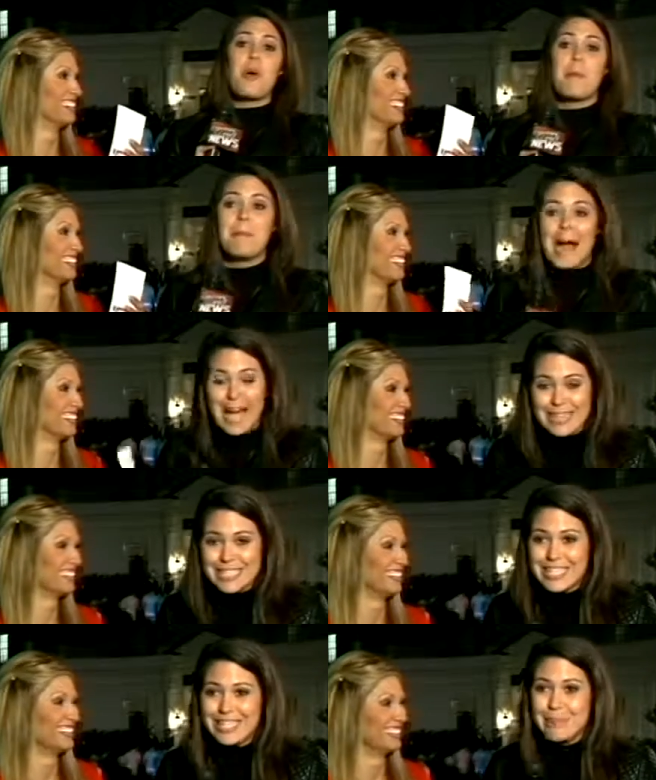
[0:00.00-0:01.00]
Speaker 1: back
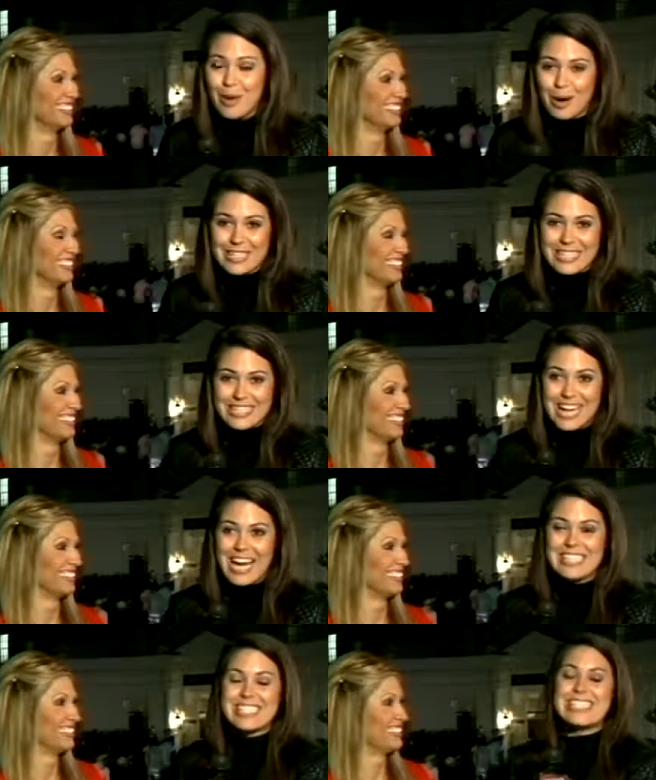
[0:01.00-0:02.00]
to the parking
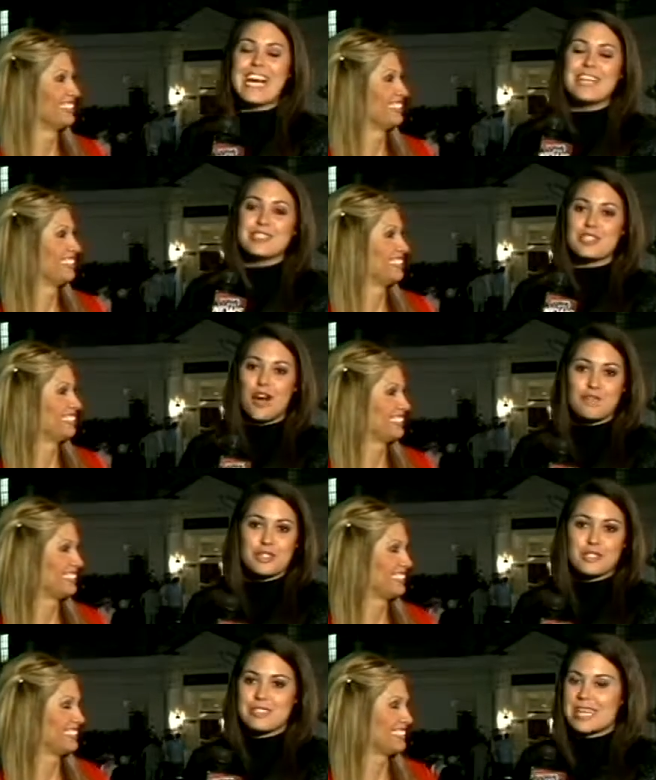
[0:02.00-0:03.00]
lot to get his golf
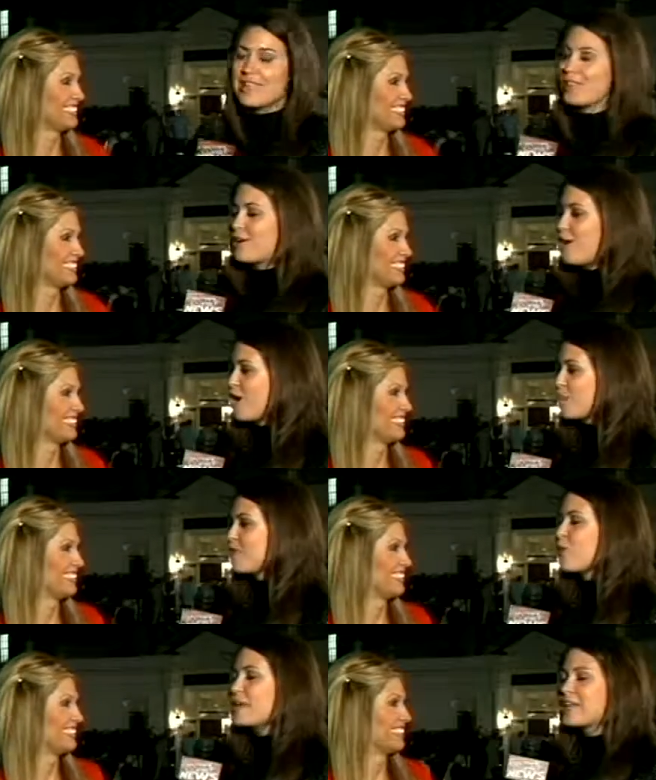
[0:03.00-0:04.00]
shoes in the car
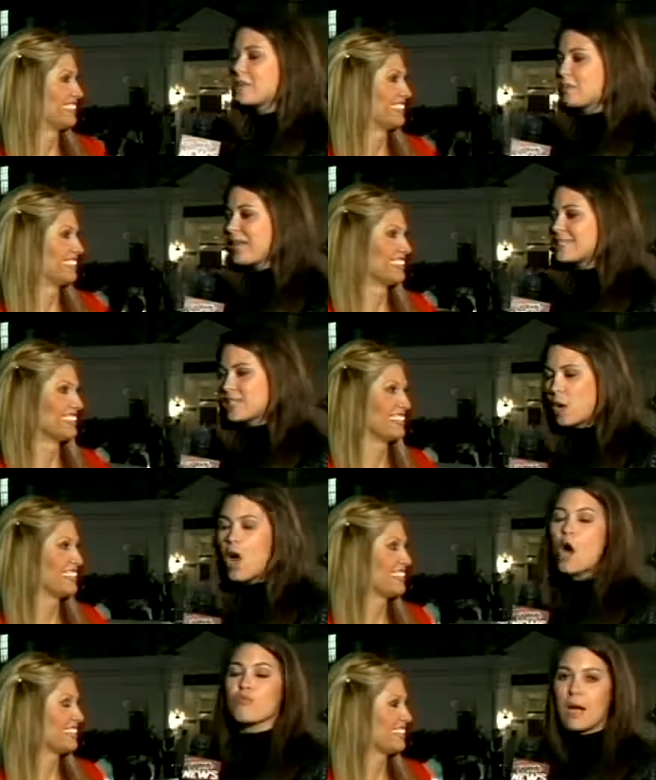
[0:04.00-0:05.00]
before he could play. So
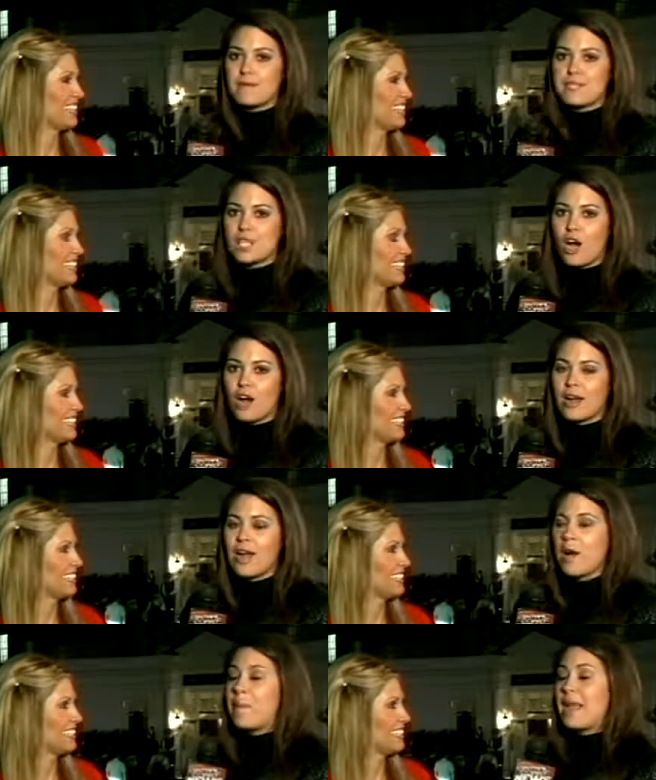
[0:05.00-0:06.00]
rough start,
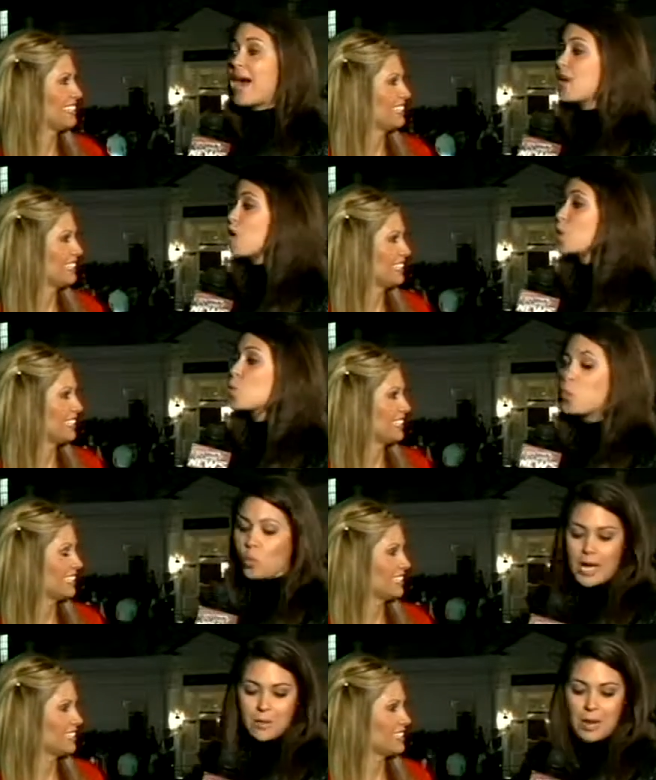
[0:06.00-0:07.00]
but had a
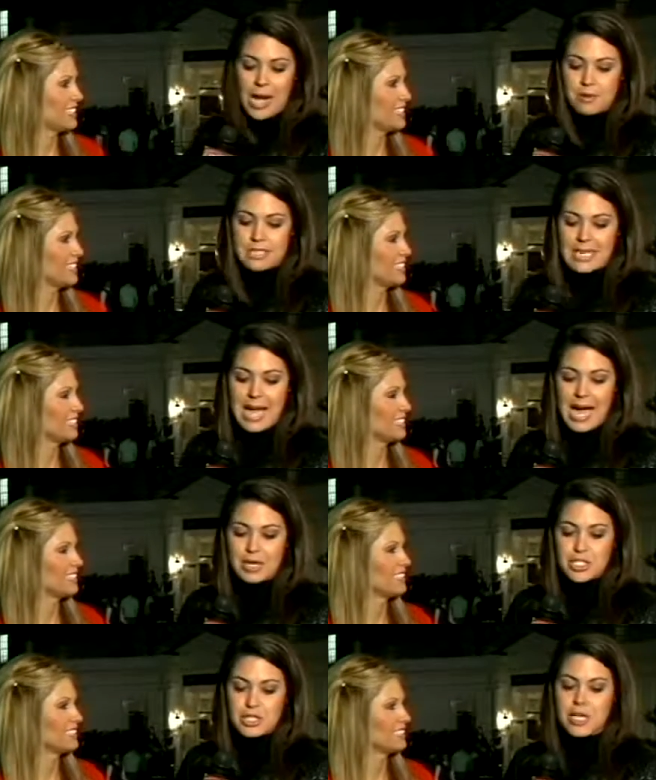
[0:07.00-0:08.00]
great round. He
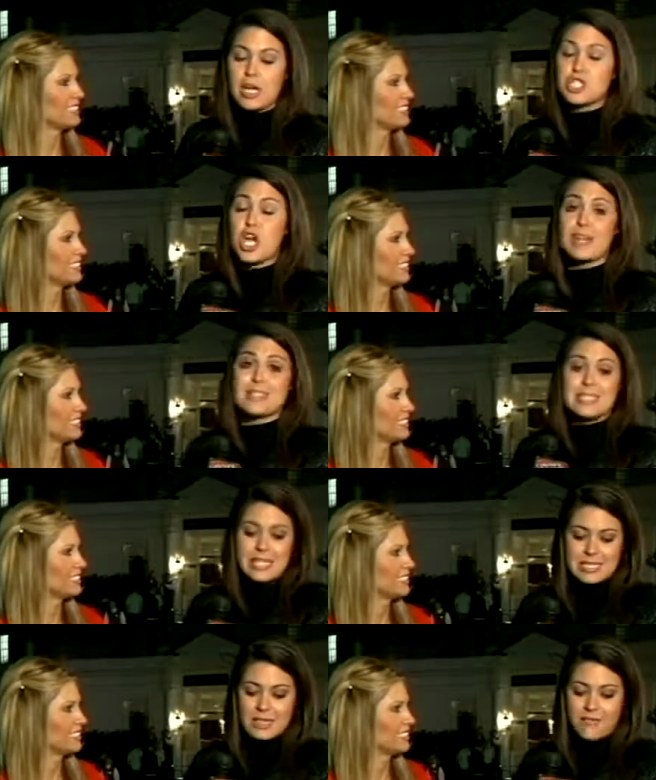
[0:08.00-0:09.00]
actually shot a
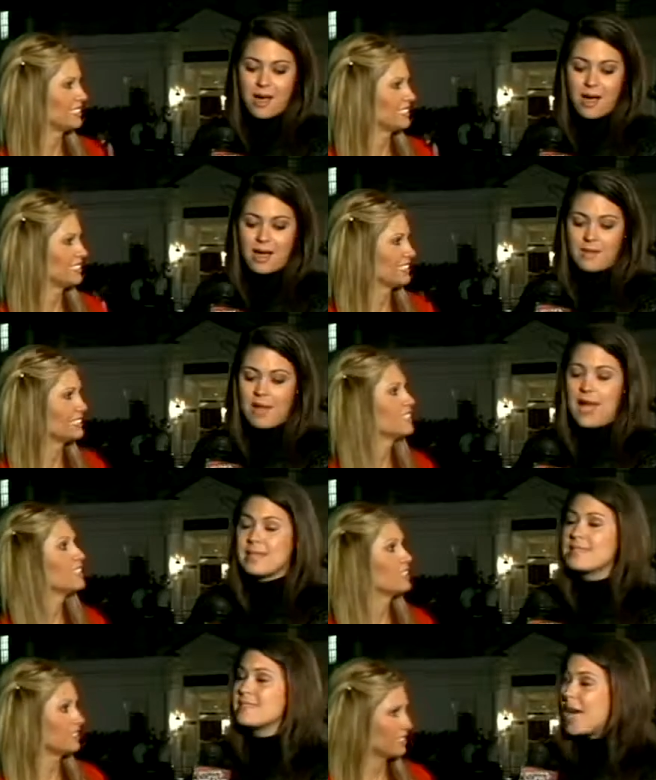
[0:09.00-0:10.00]
65,
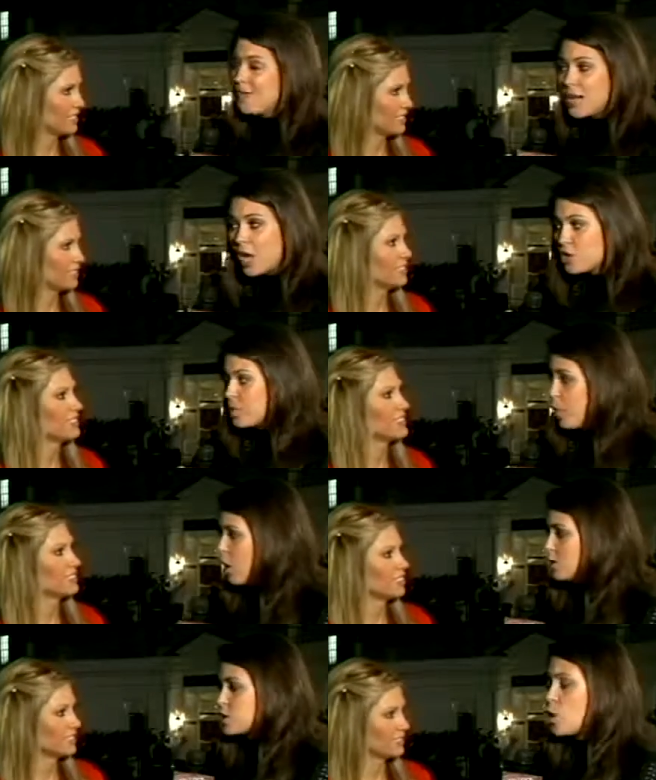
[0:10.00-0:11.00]
seven under
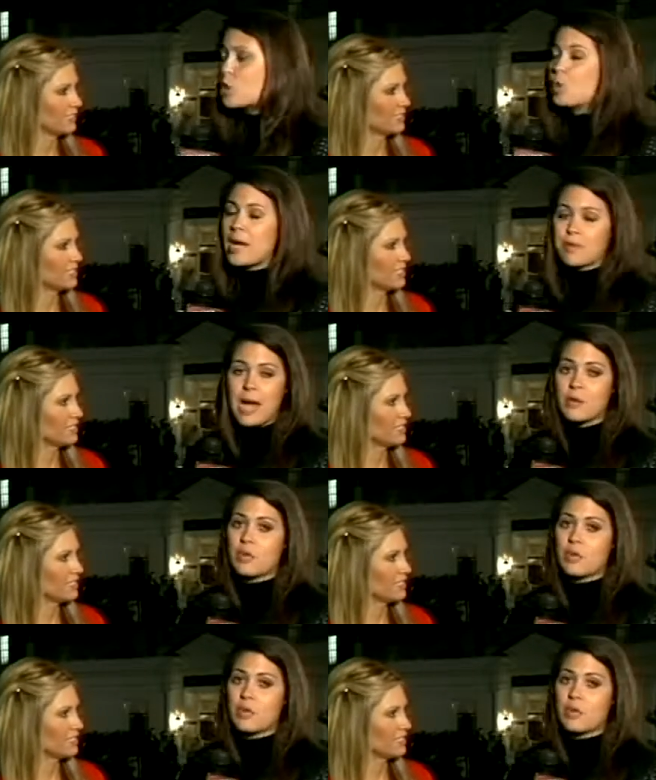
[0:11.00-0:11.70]
par. So a great round with